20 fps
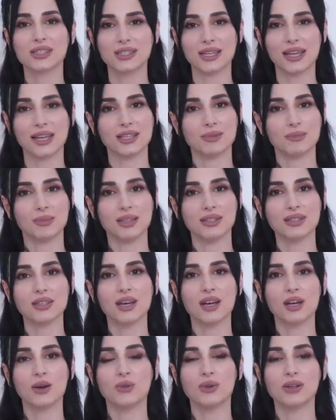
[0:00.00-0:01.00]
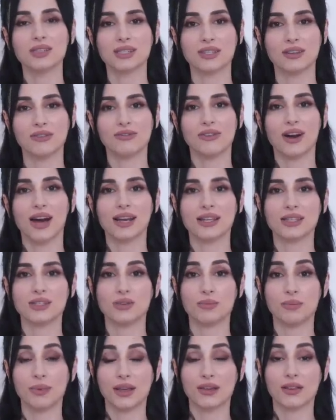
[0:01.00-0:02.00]
statement will suffice
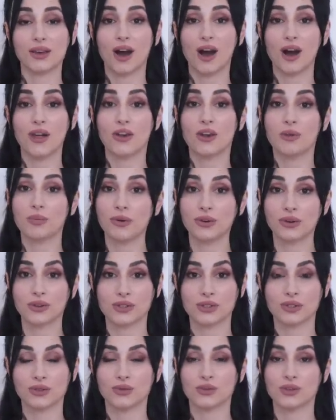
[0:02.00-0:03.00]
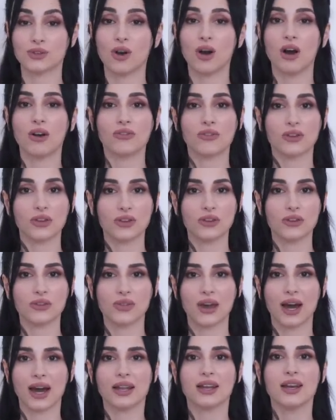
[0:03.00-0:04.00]
to make the other person who's offering you
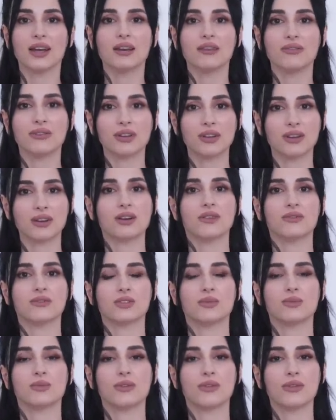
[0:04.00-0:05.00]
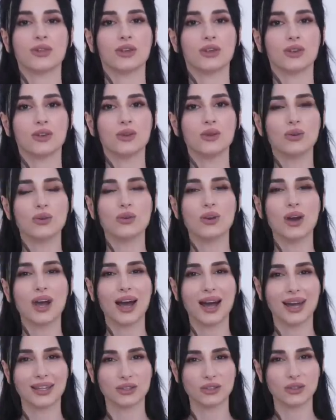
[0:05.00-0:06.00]
that feel comfortable that you
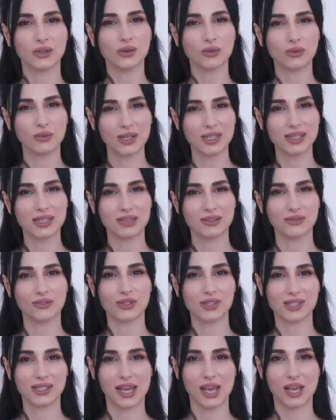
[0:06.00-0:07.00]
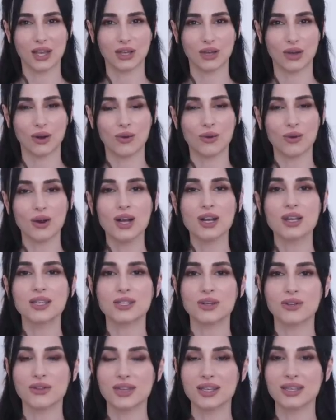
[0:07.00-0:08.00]
had your reason for saying no.
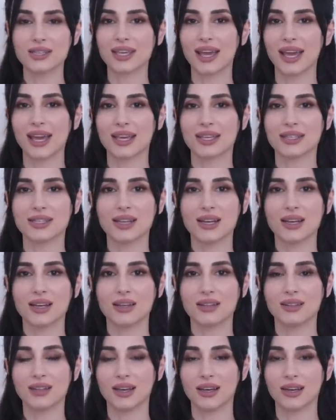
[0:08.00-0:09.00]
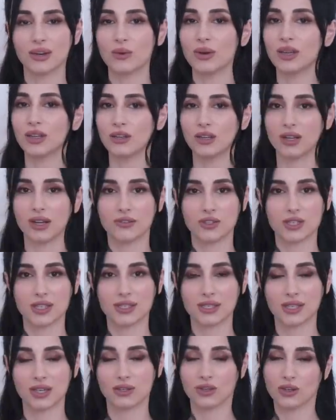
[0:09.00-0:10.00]
So in this case, the queen could have
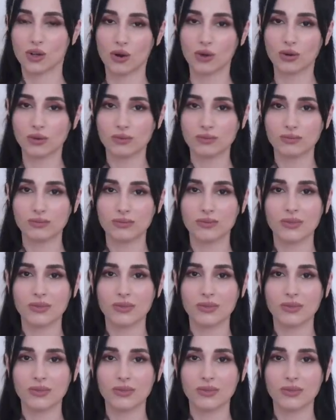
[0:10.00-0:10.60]
just said no,